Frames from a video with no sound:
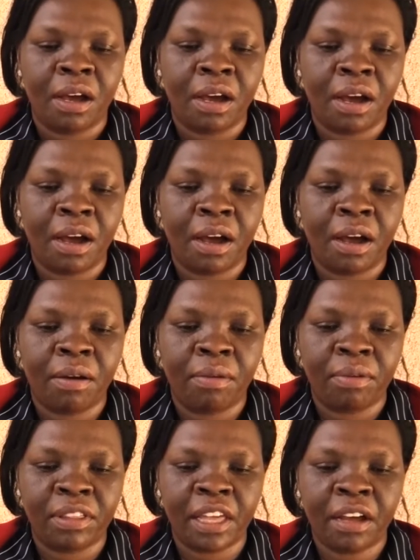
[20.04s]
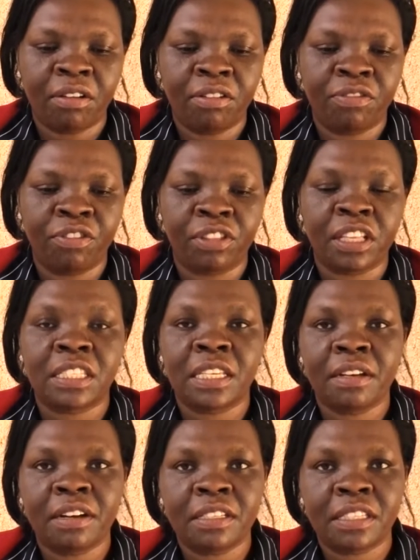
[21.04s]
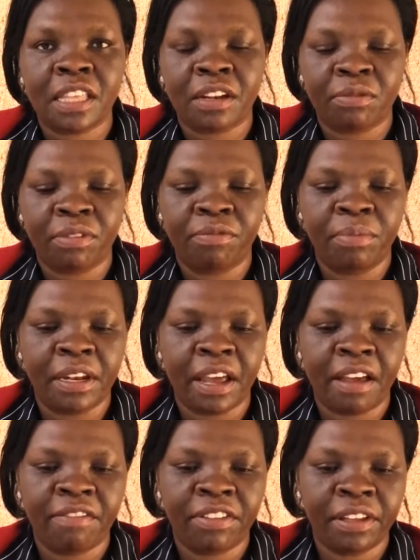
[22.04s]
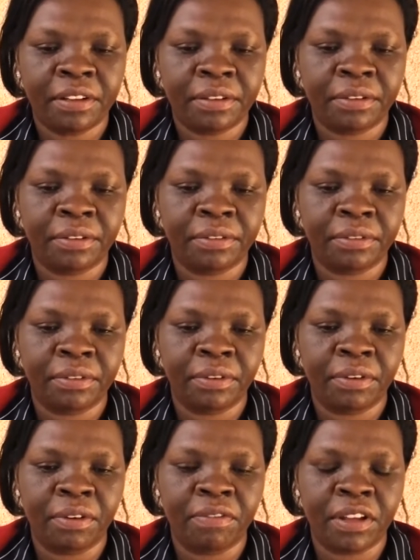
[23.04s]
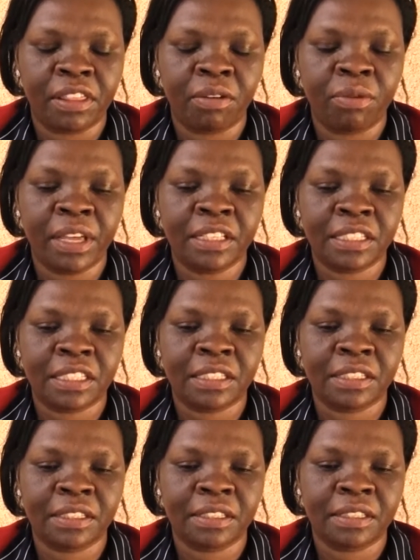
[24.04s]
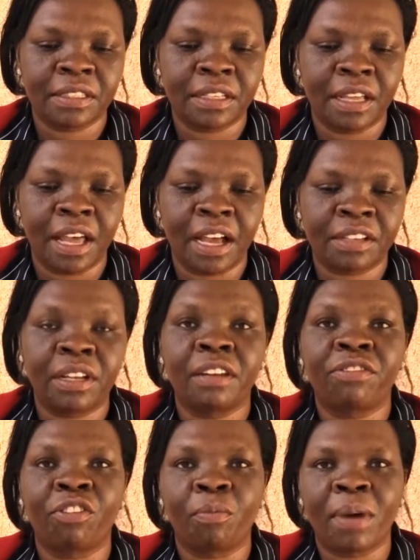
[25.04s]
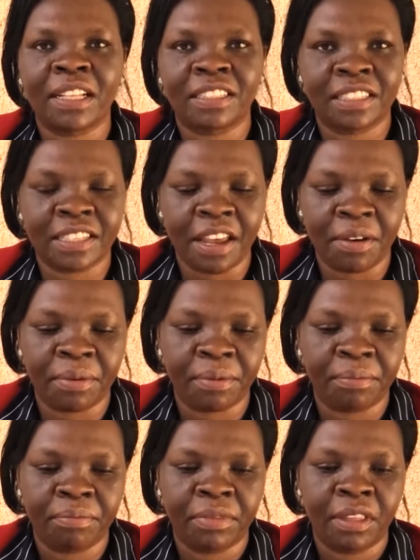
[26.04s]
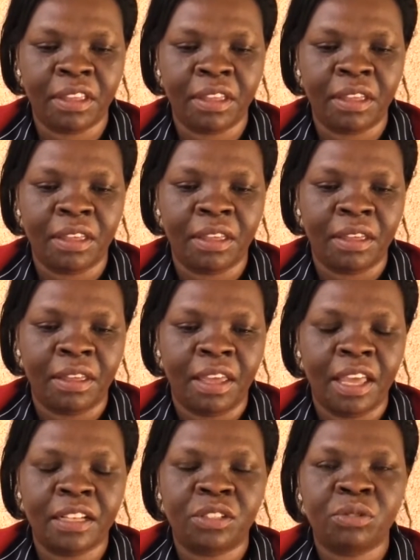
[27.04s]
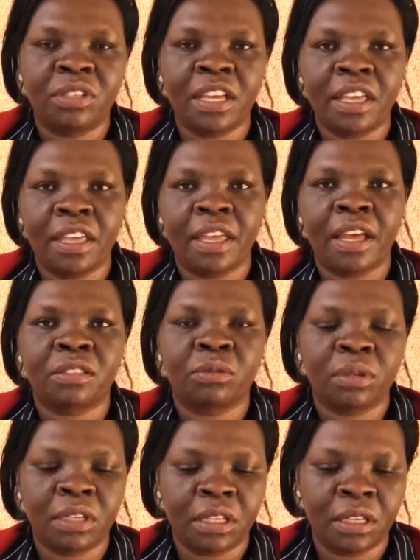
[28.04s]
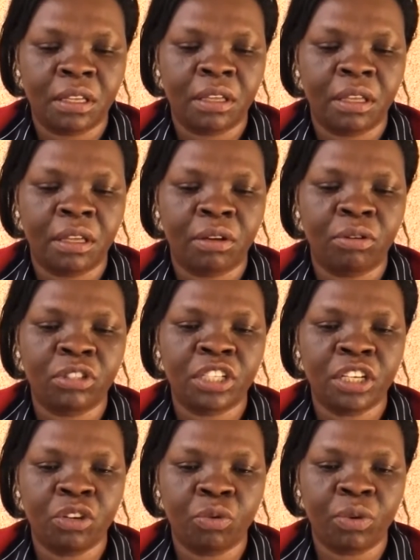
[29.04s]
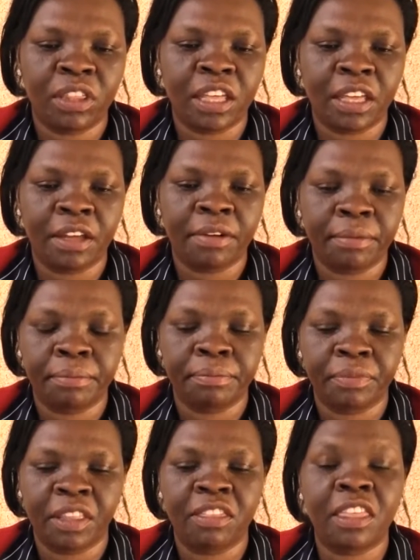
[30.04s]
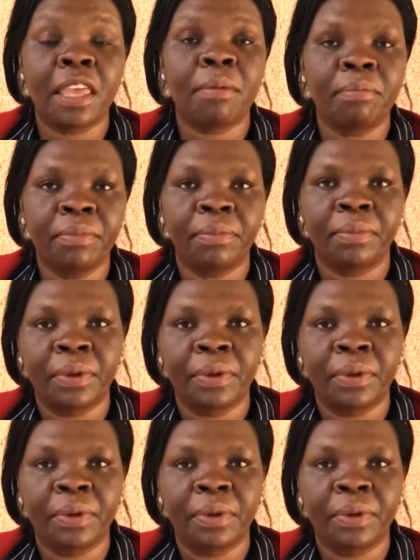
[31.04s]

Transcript: We thank God for the series that we've been having over the weeks, actually for months now. And today, as we continue with the theme,